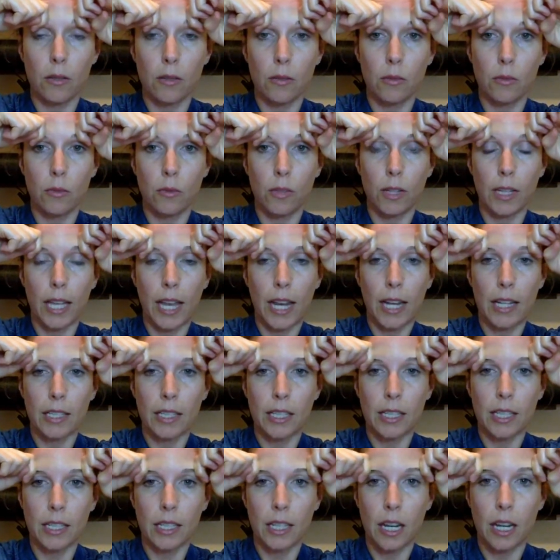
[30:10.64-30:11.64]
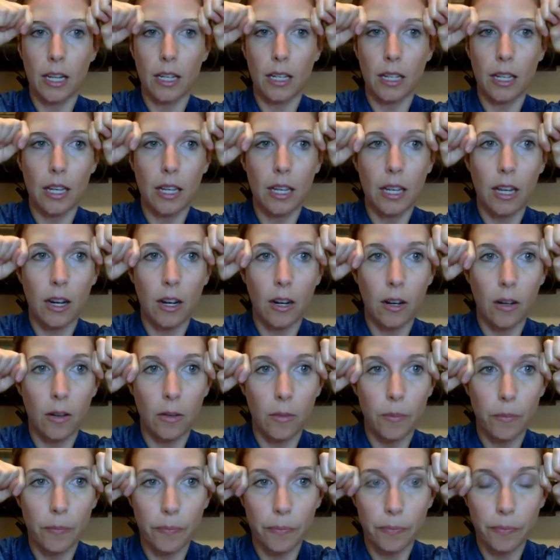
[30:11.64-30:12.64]
relaxing technique here.
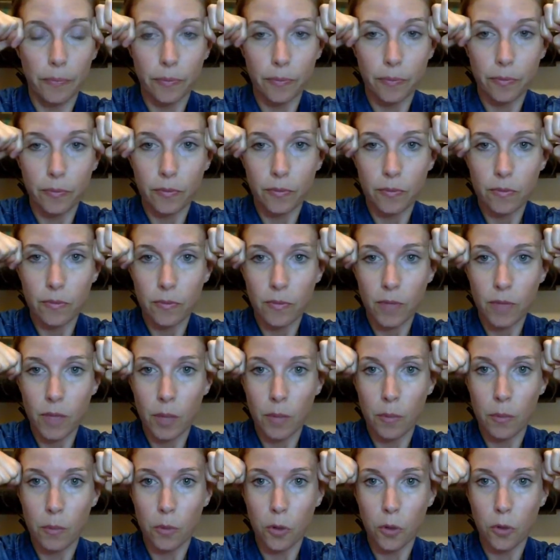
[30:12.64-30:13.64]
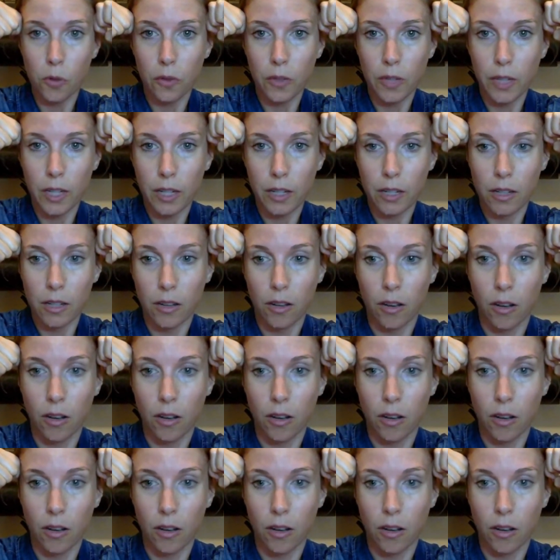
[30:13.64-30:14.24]
Moving